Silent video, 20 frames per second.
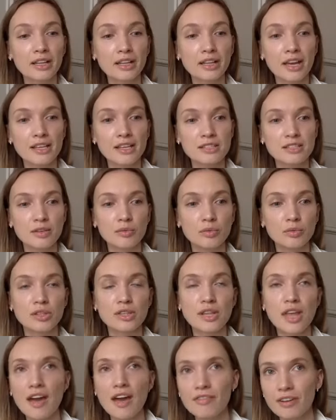clients, they would
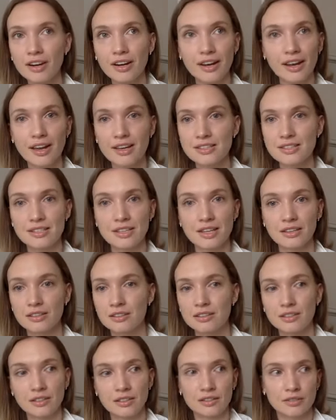never guess that
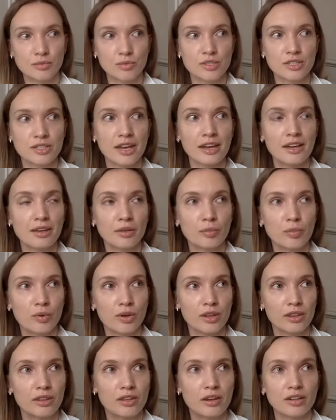it was taken
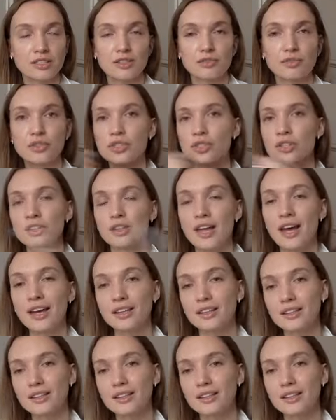with artificial light.